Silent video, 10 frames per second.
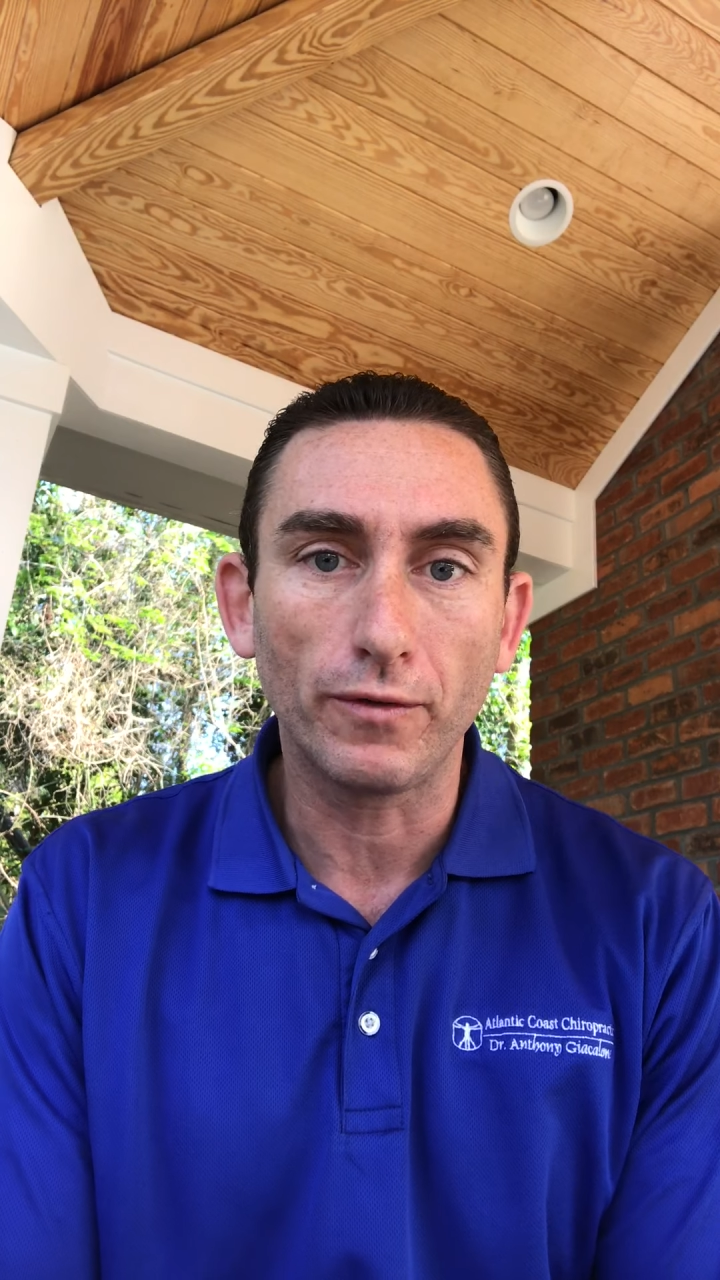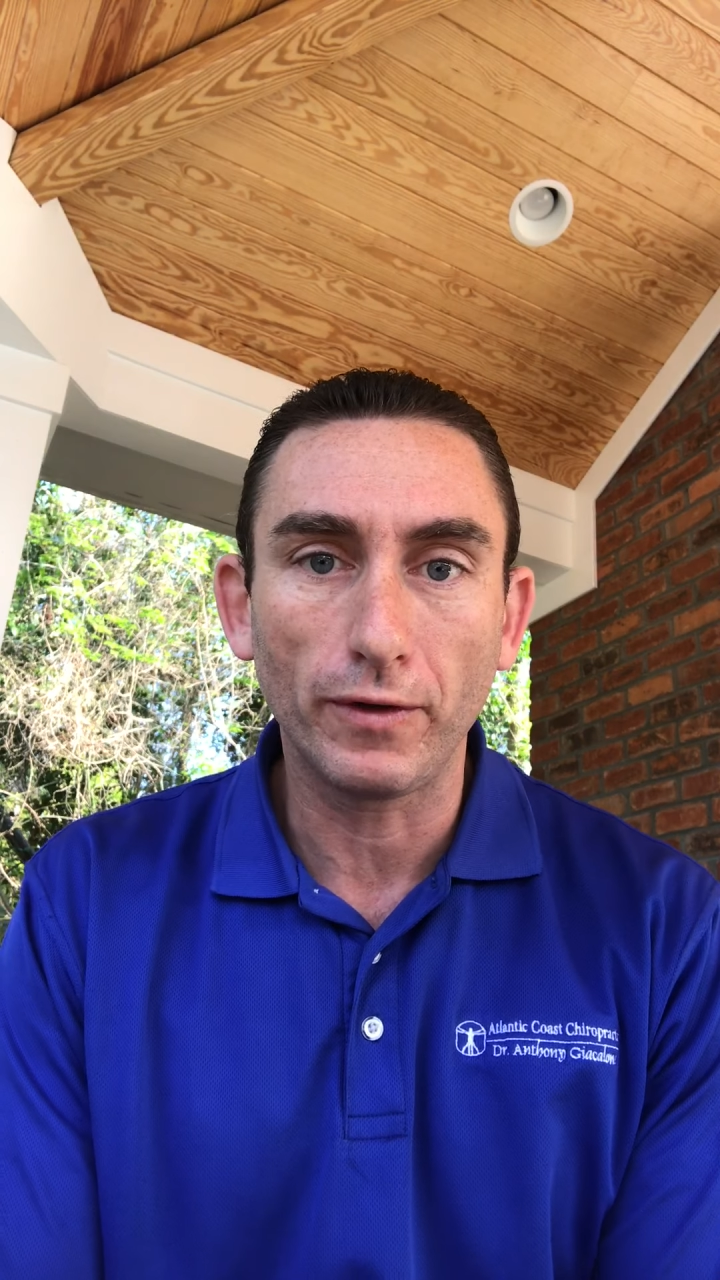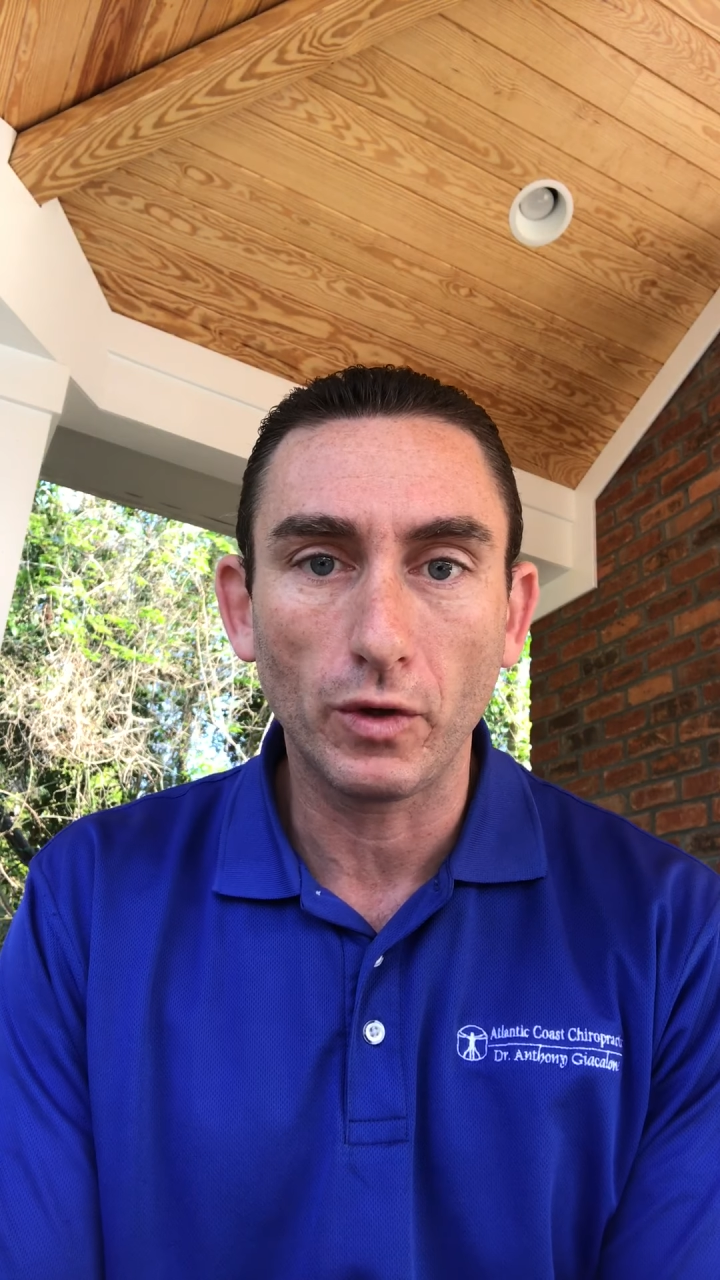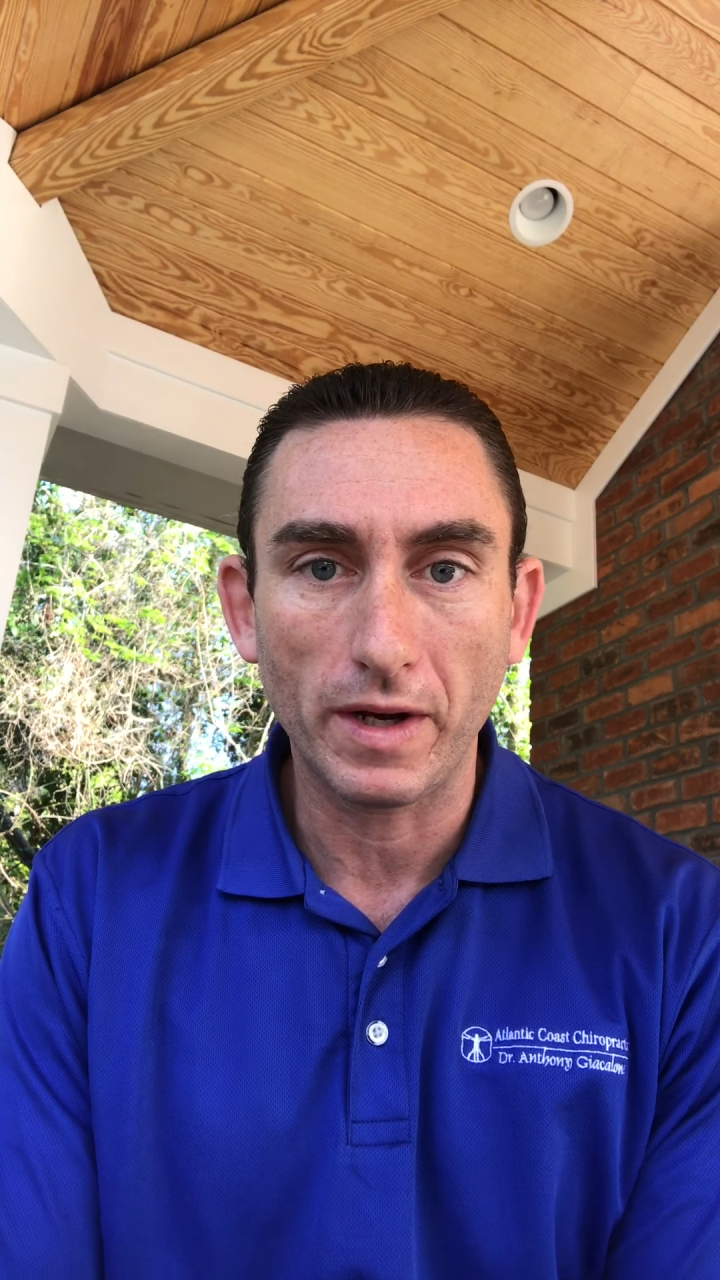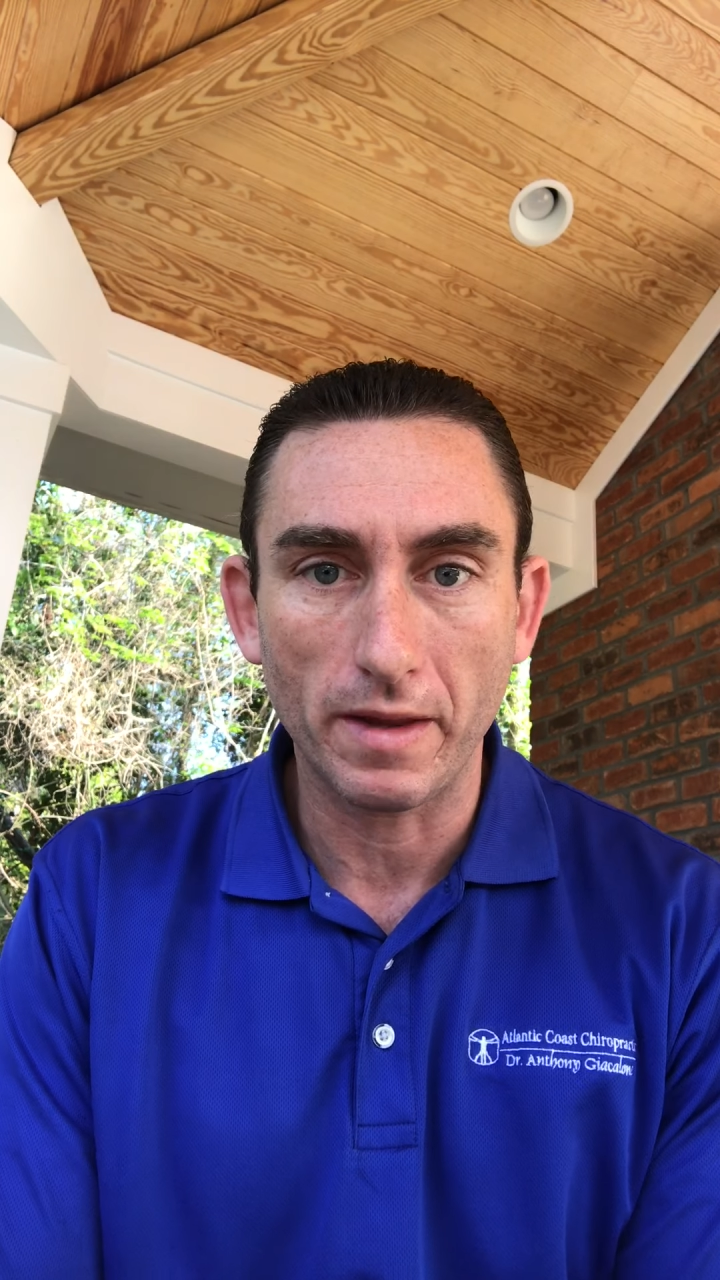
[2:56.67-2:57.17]

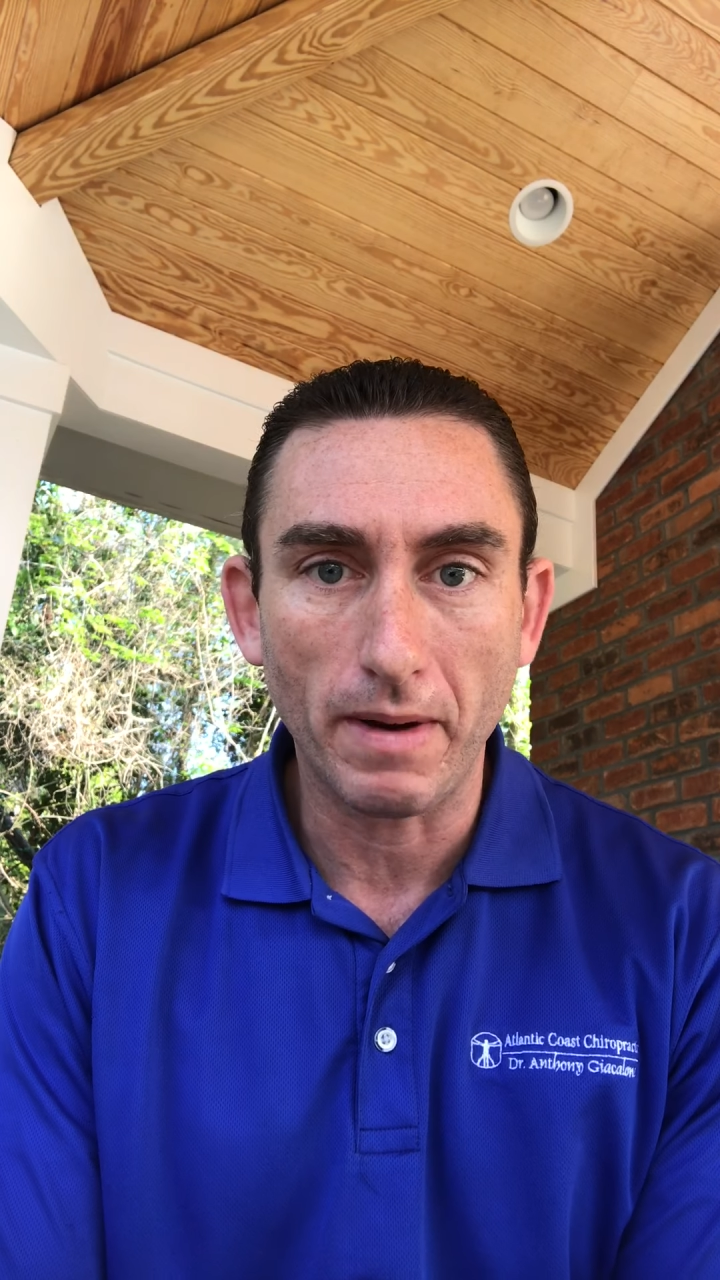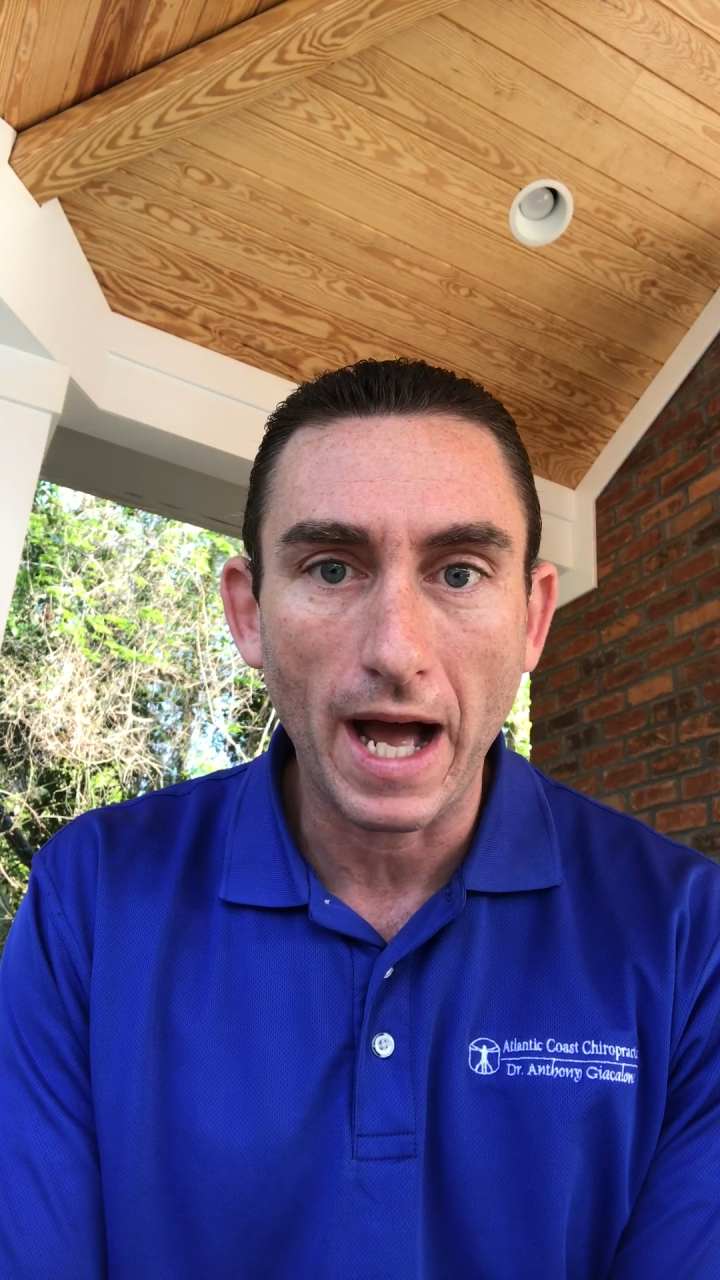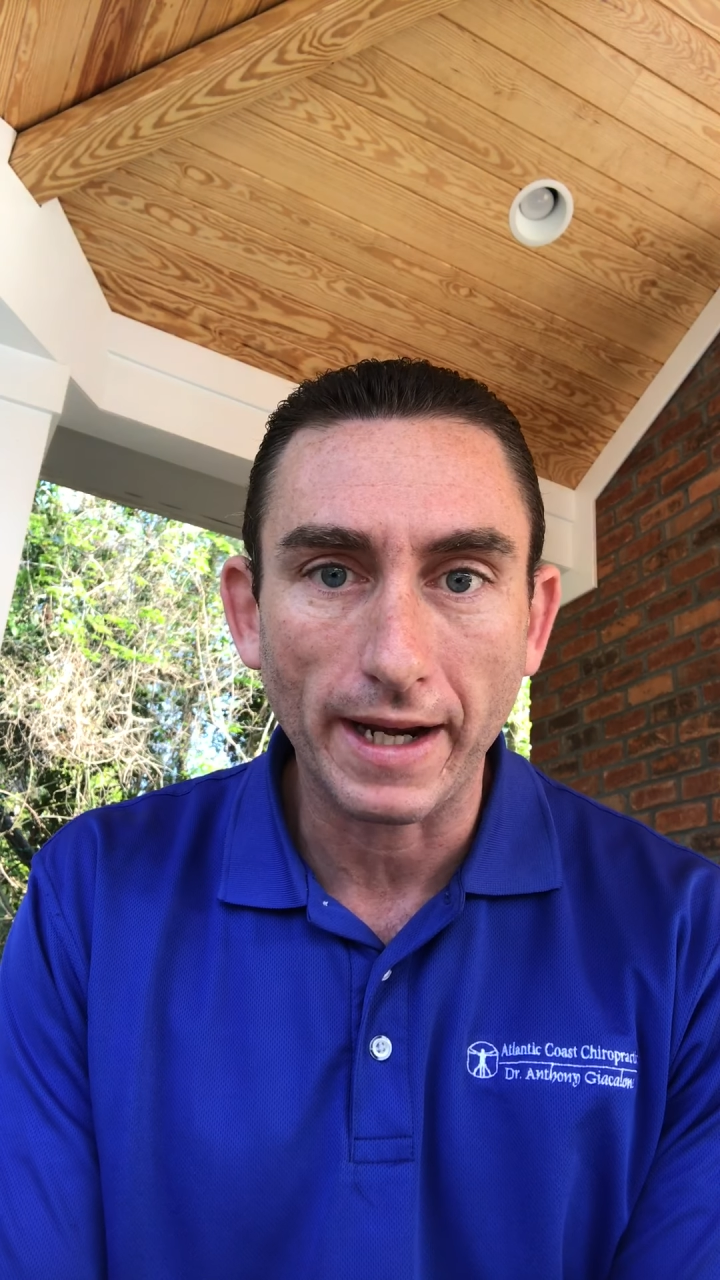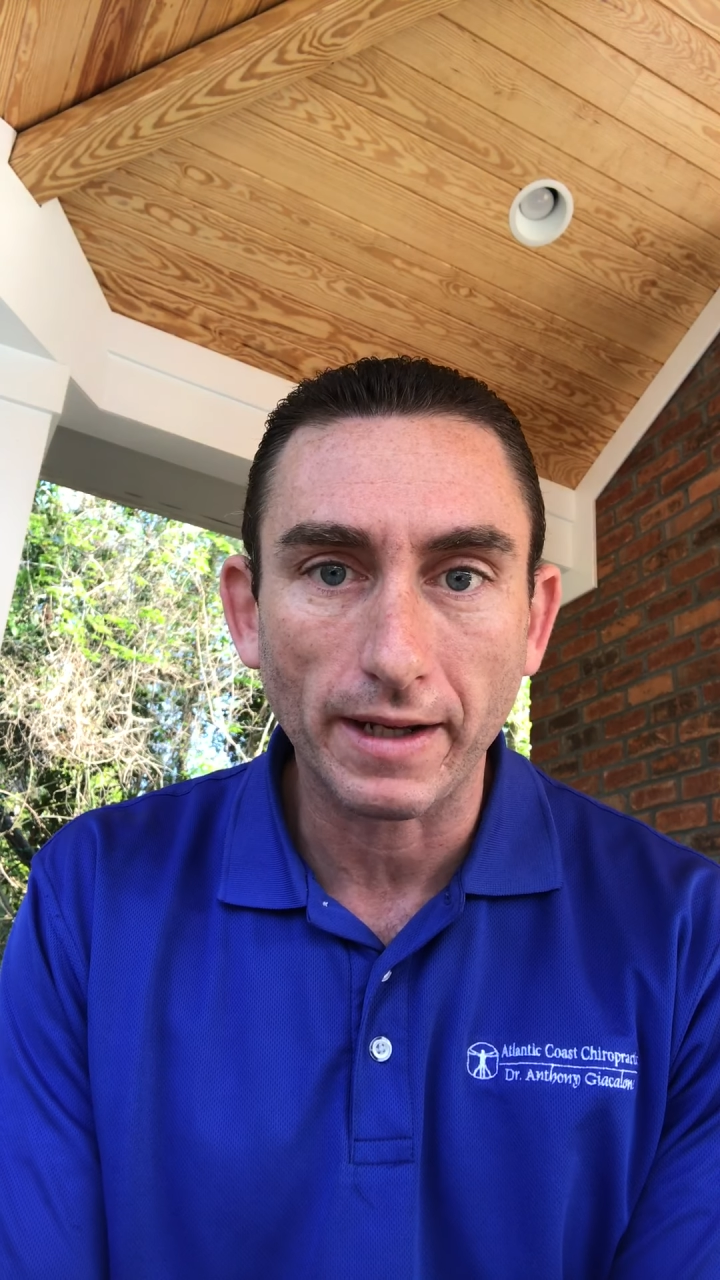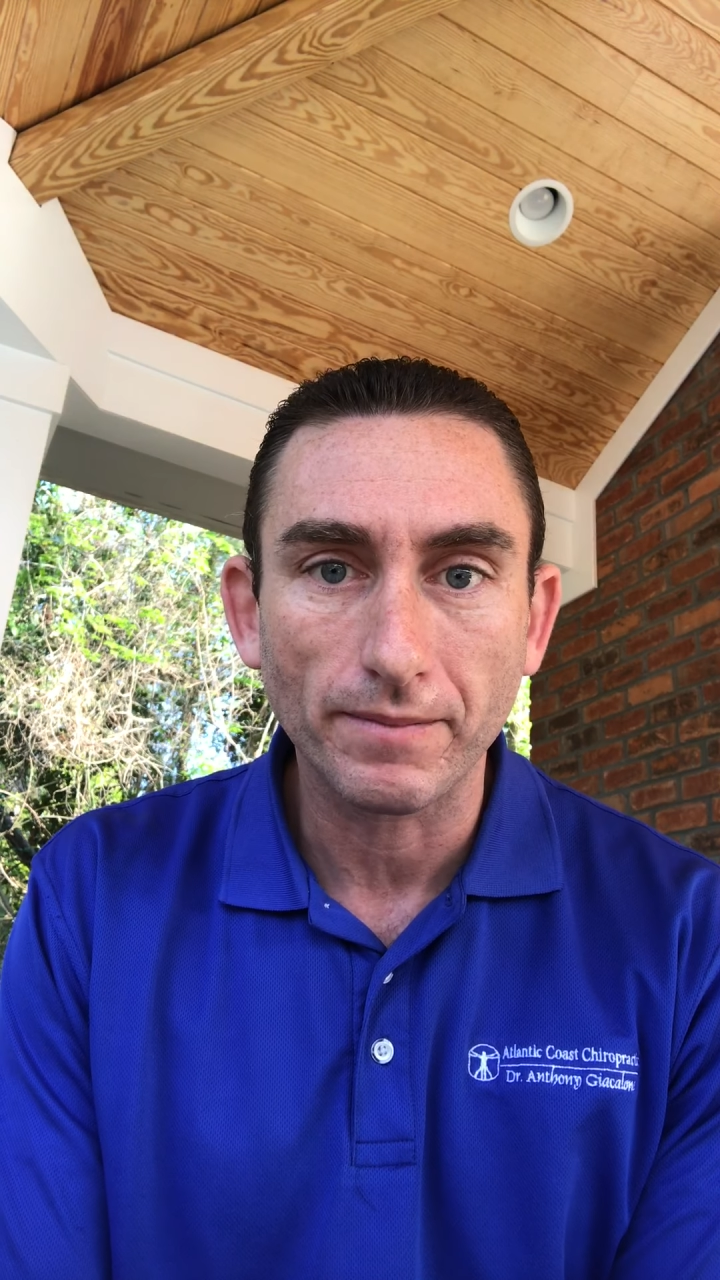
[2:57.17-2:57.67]
fluid in the
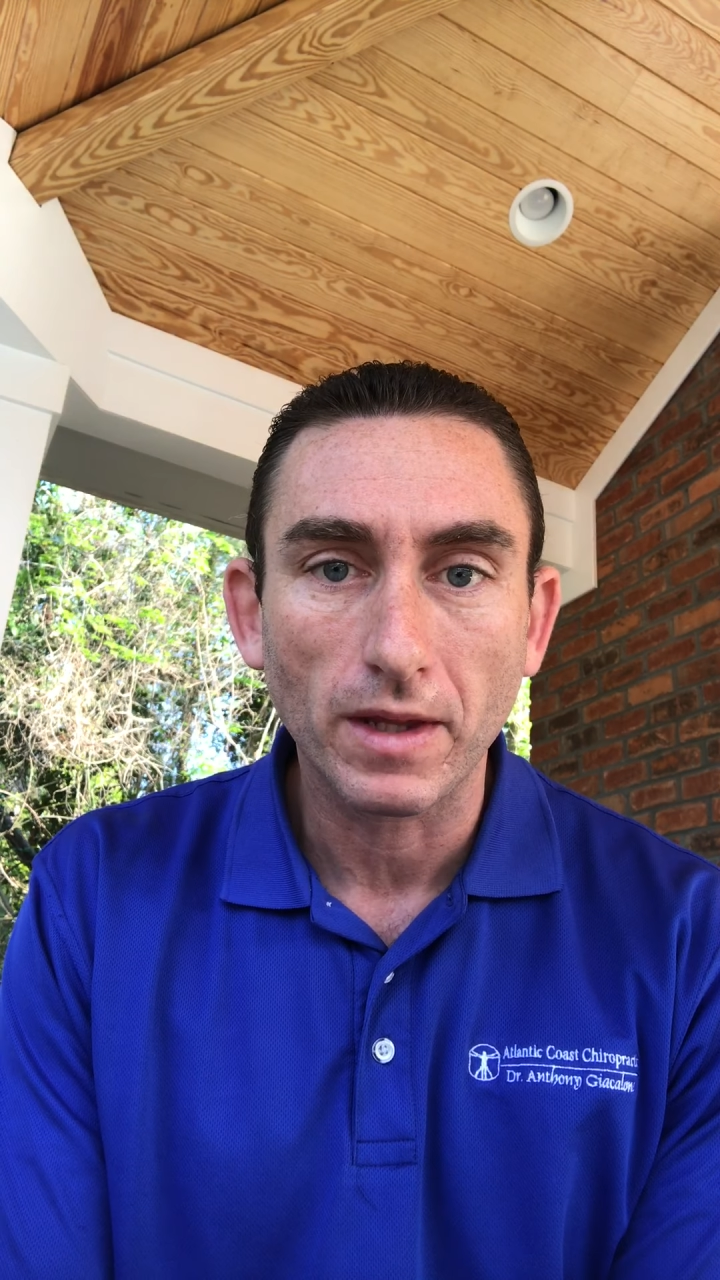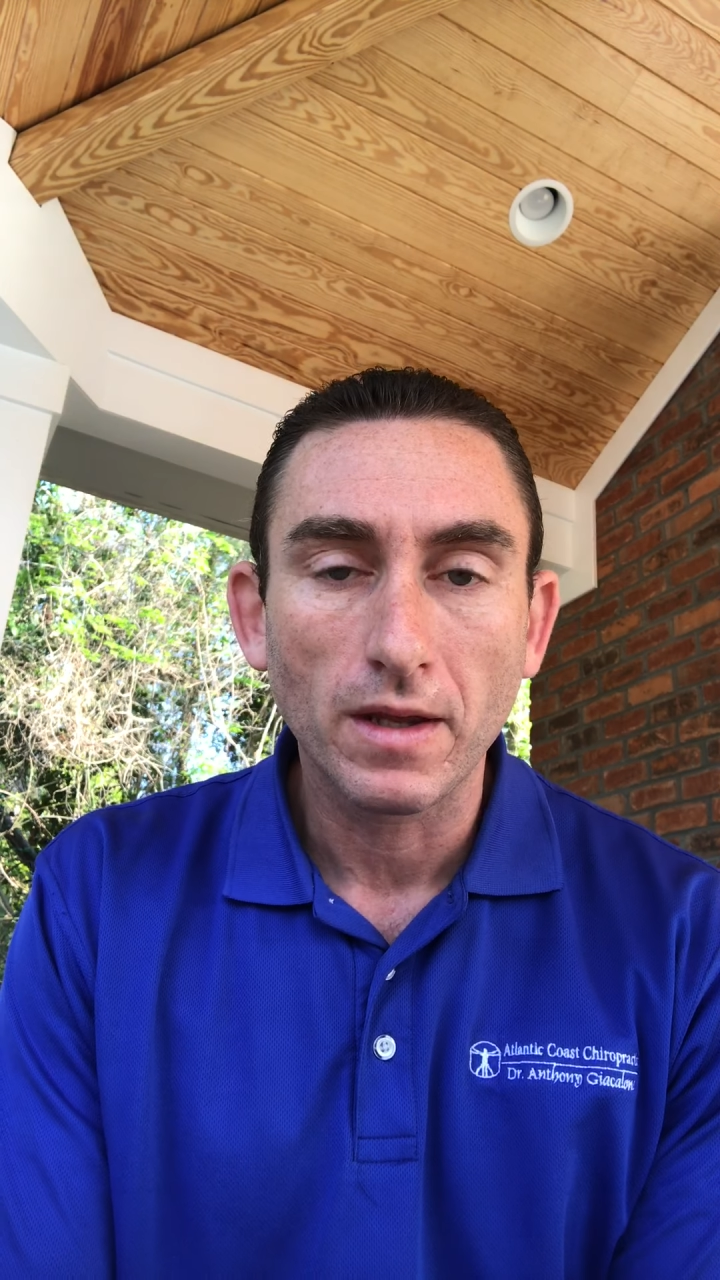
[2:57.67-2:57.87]
body.